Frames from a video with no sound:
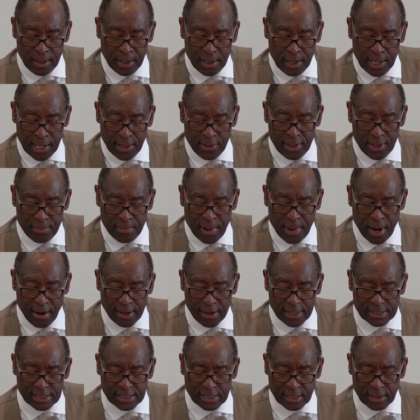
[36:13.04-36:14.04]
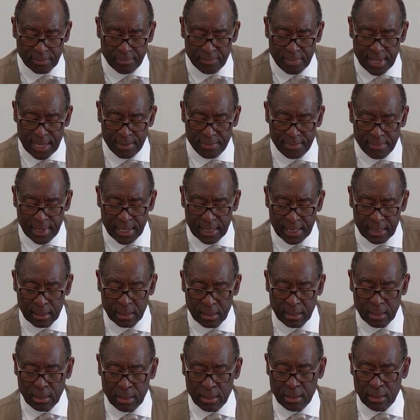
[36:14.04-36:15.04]
And then Mary's commitment
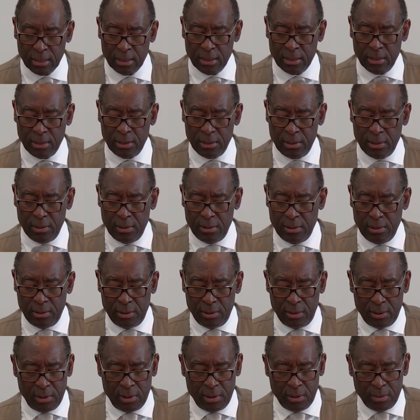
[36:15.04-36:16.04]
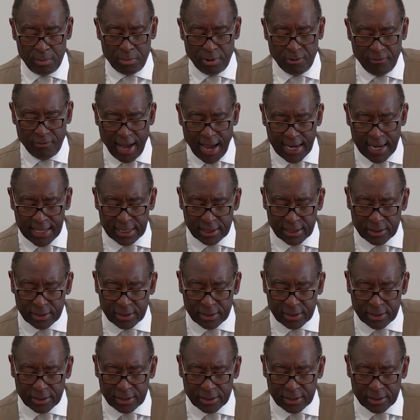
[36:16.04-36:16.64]
provided